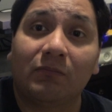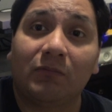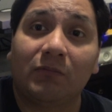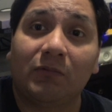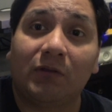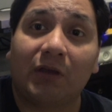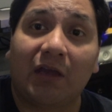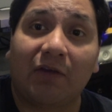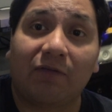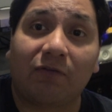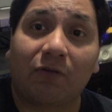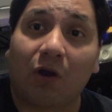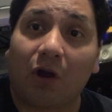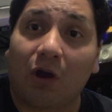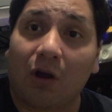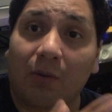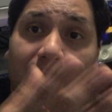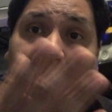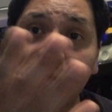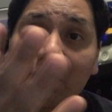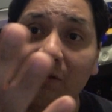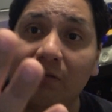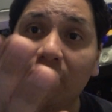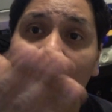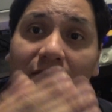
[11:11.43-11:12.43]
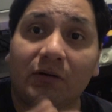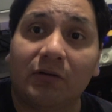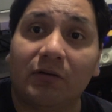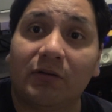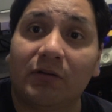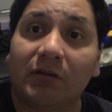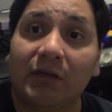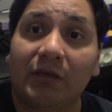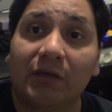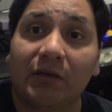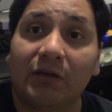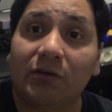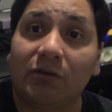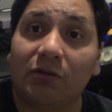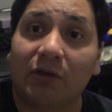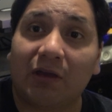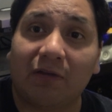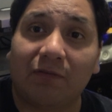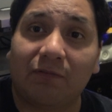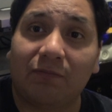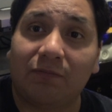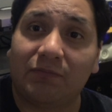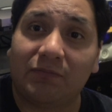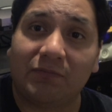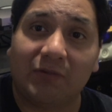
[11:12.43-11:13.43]
You have carpenters there, you
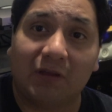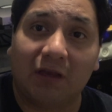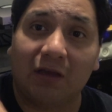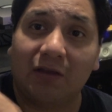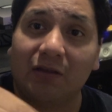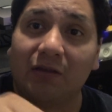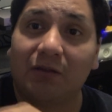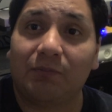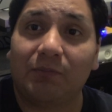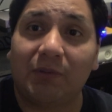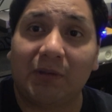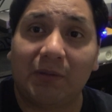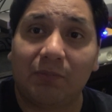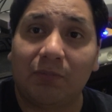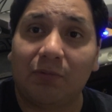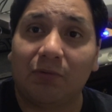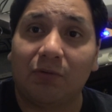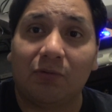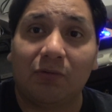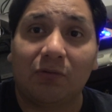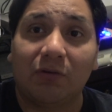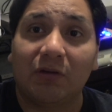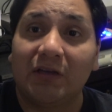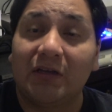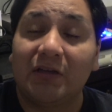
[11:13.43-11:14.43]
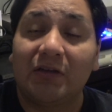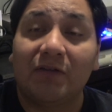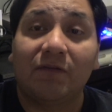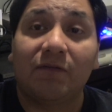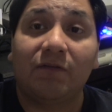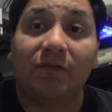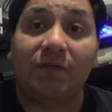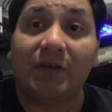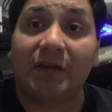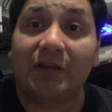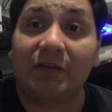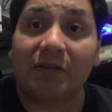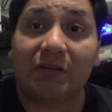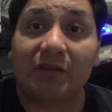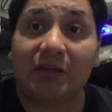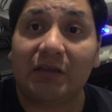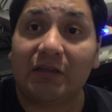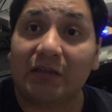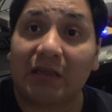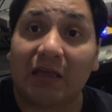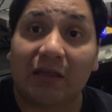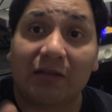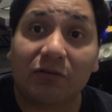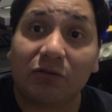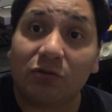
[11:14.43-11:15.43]
have other people
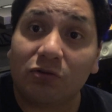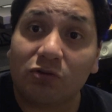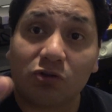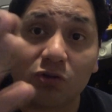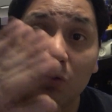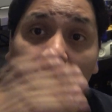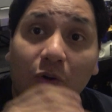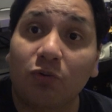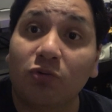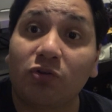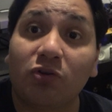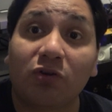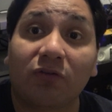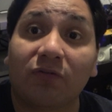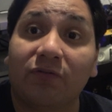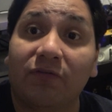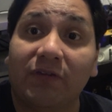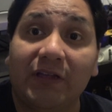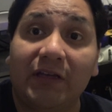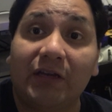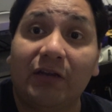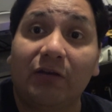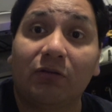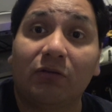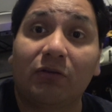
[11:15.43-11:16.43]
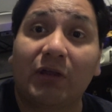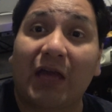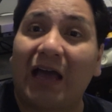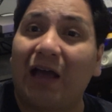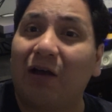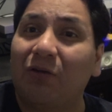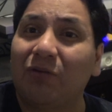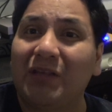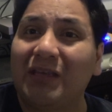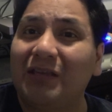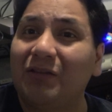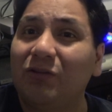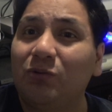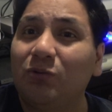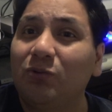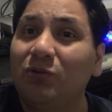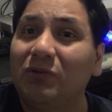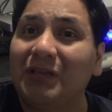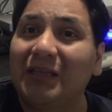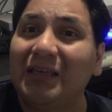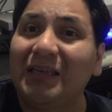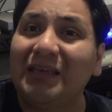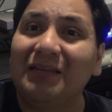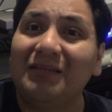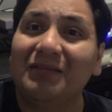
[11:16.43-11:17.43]
fixing as you show your videos how they do
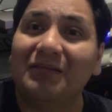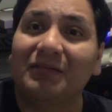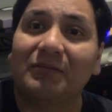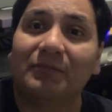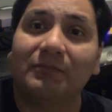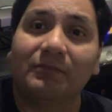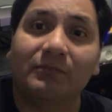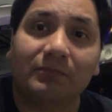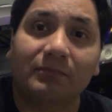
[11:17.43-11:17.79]
things.